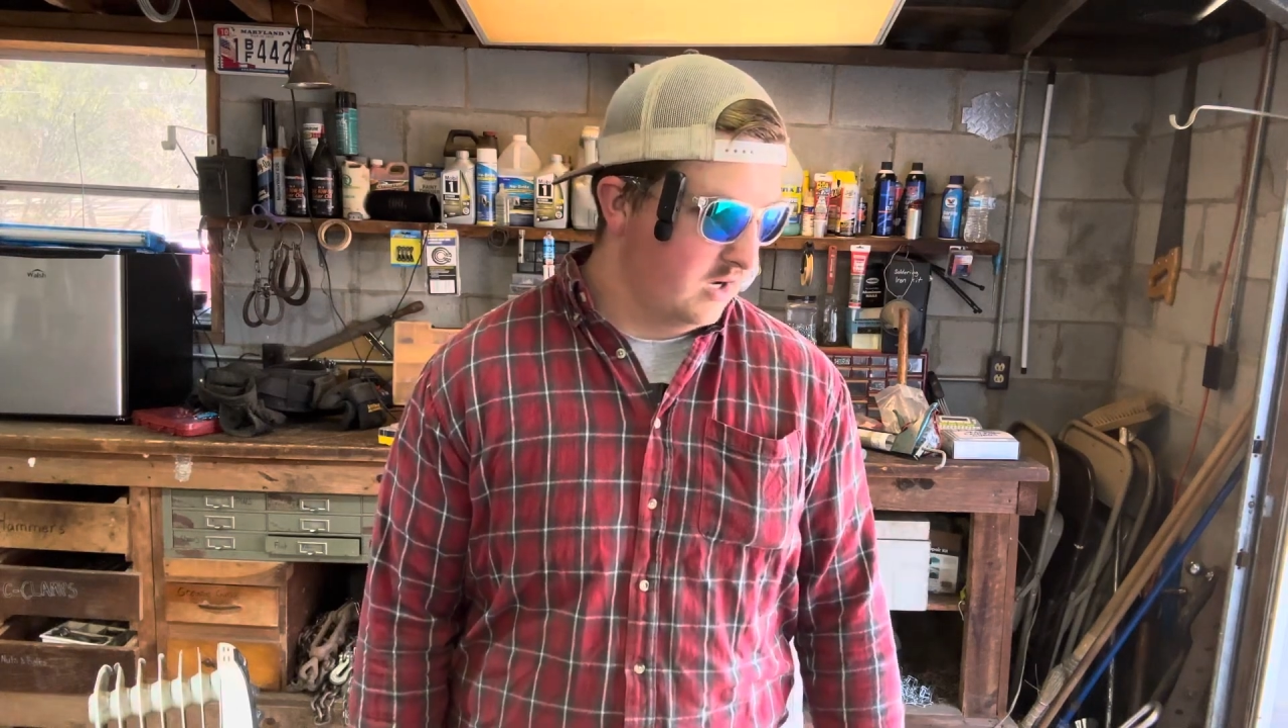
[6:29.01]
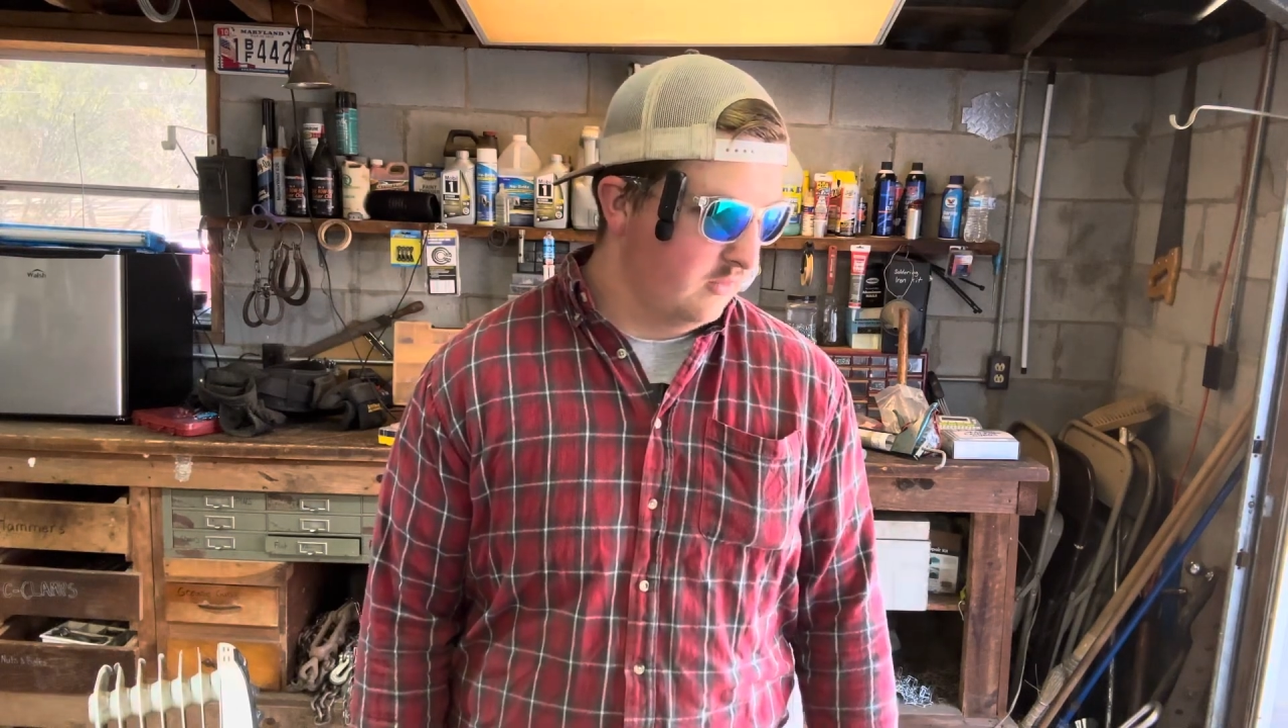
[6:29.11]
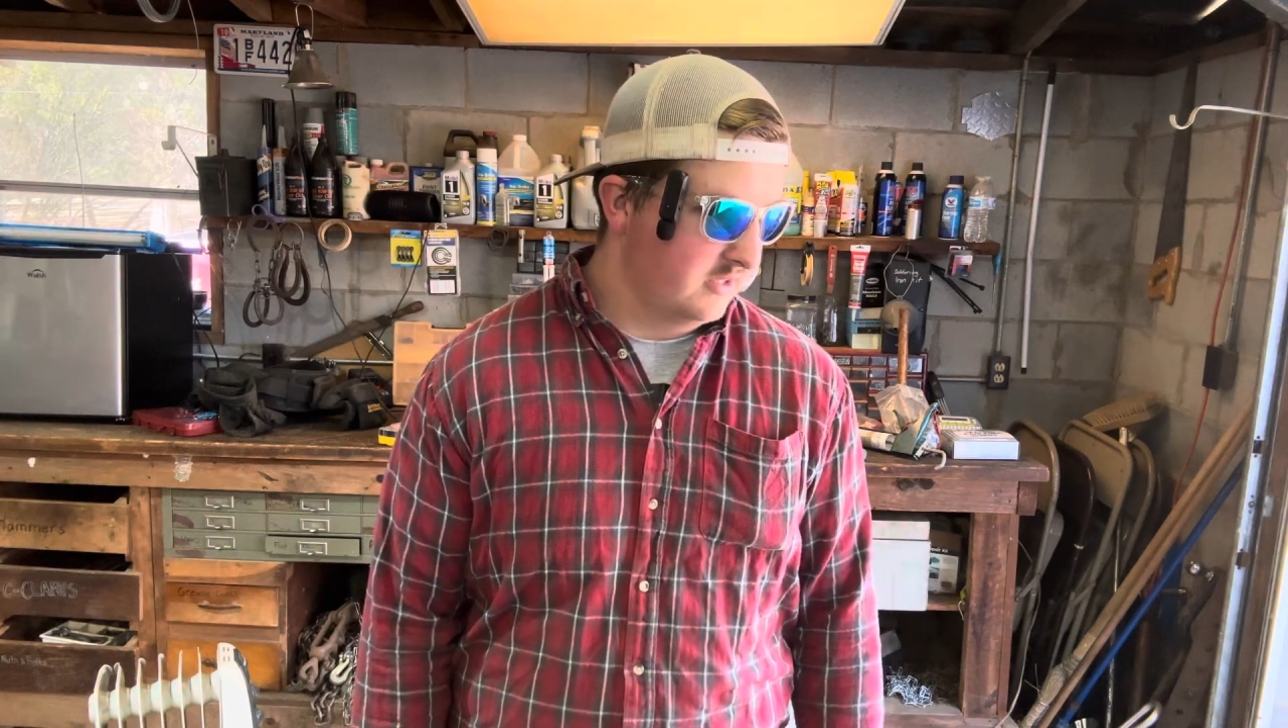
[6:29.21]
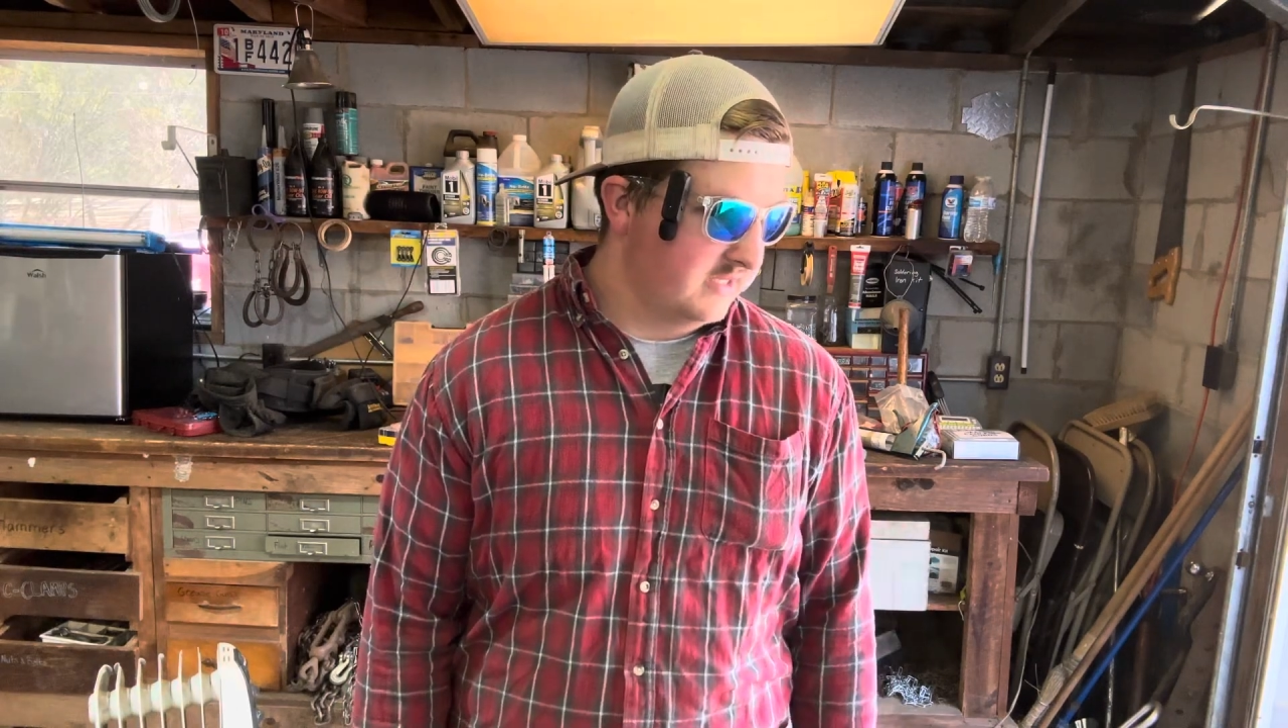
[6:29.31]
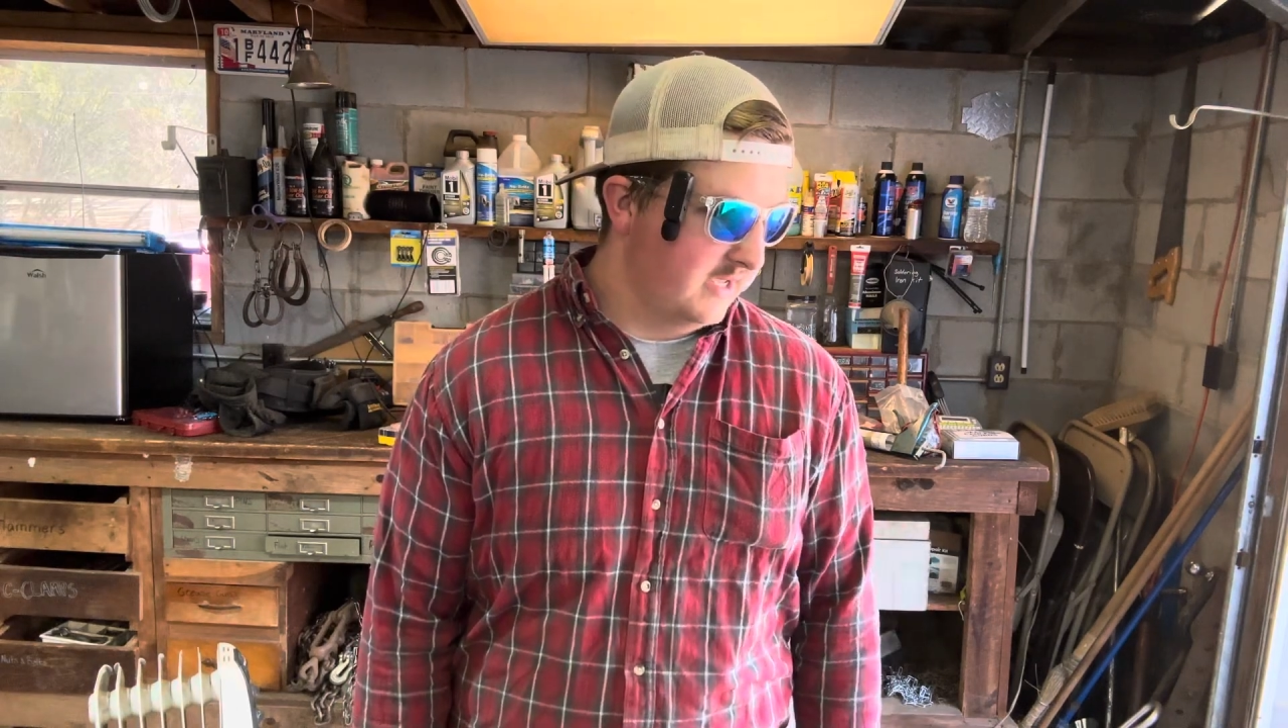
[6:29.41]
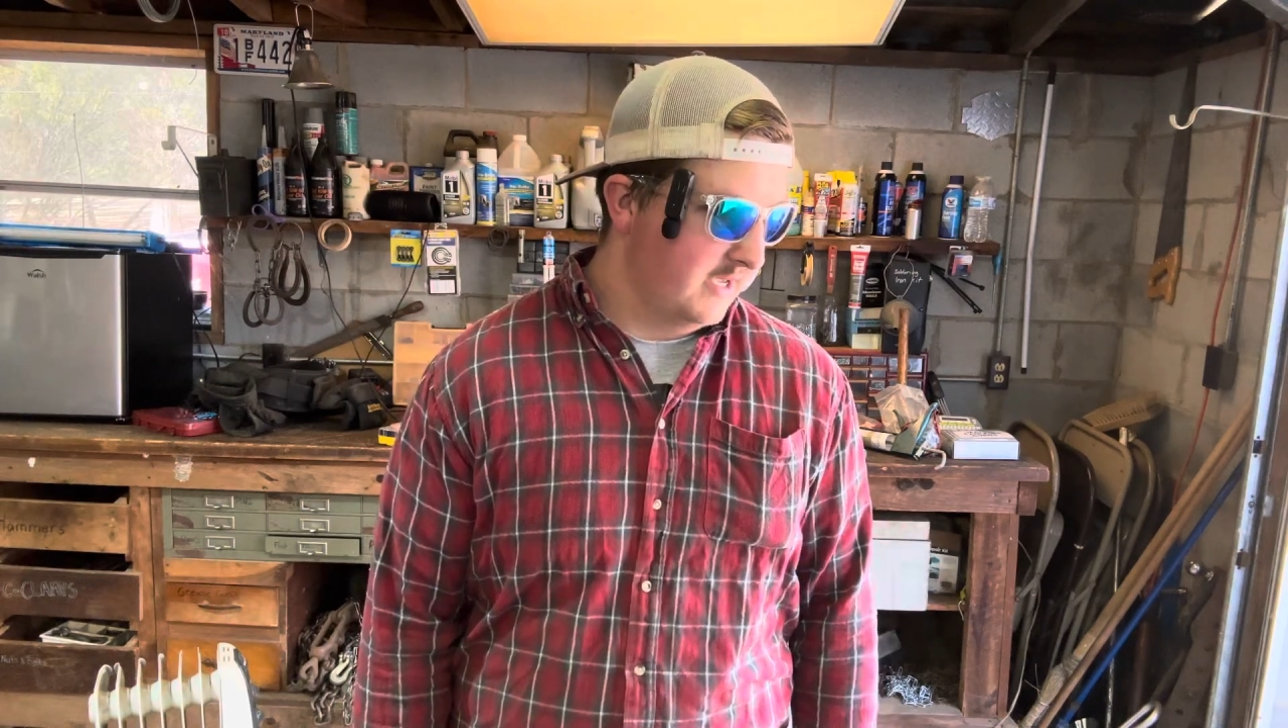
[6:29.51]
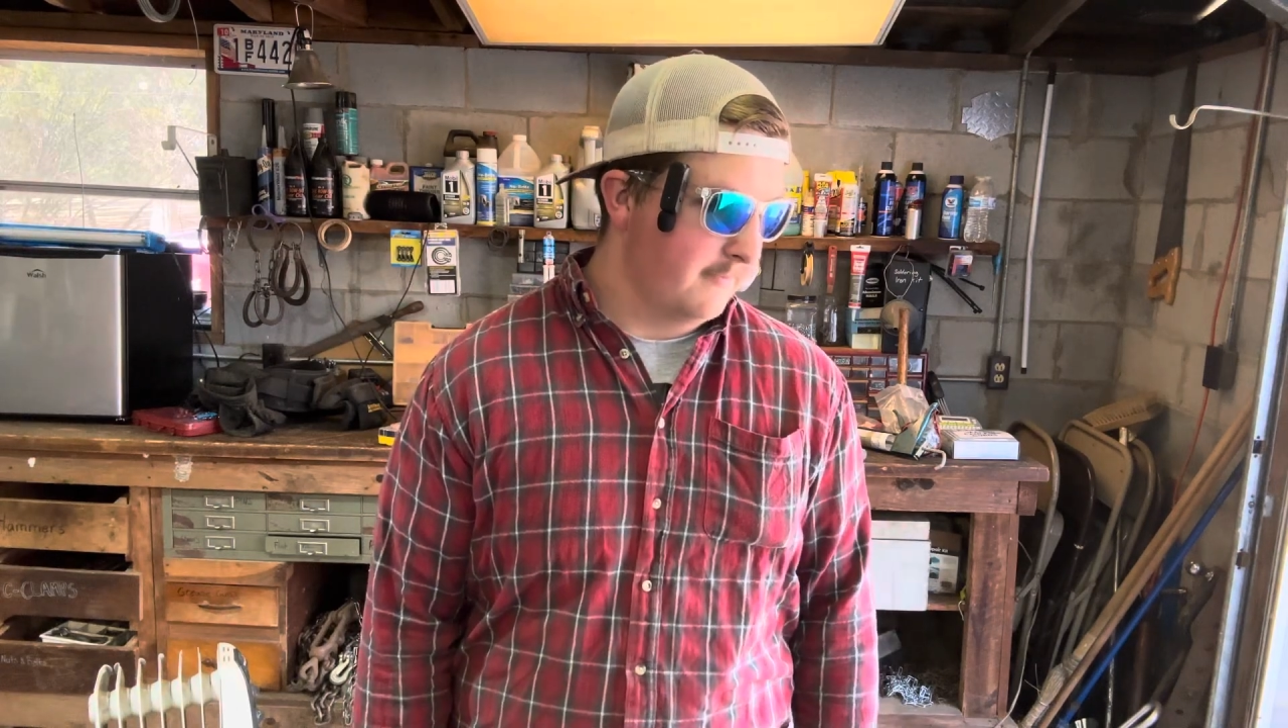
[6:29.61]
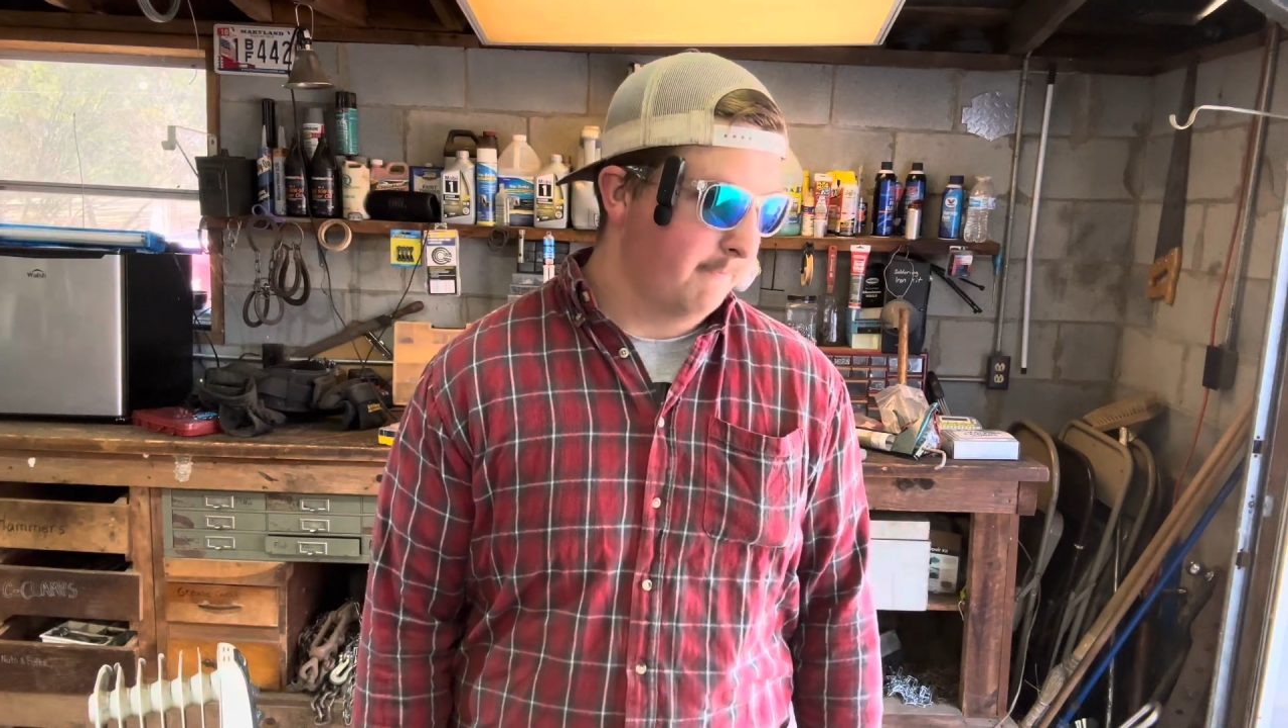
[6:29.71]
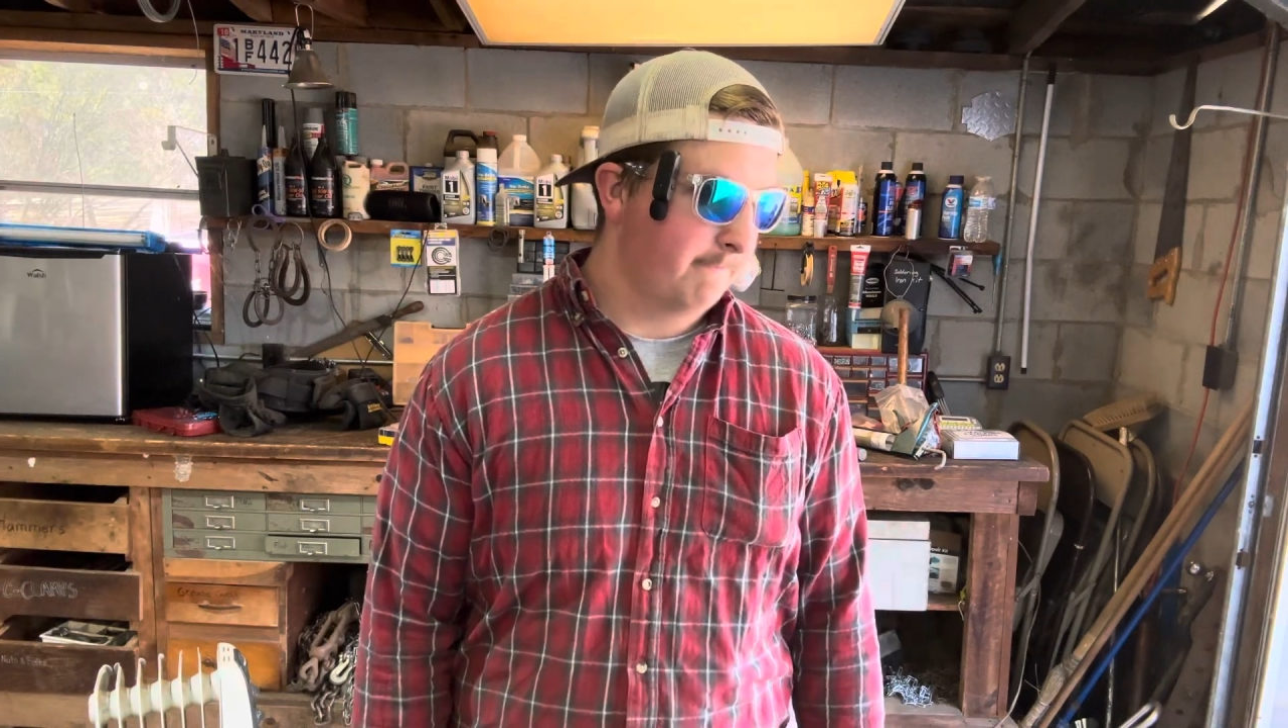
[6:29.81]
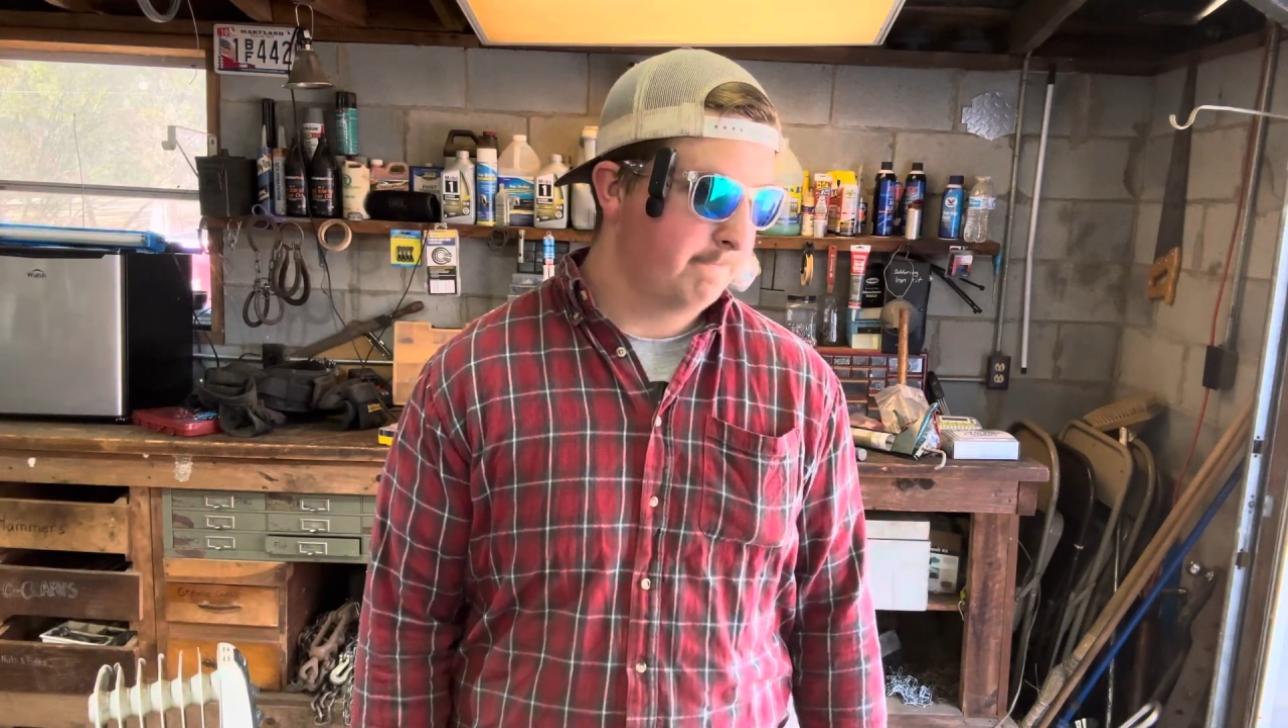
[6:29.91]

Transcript: I would say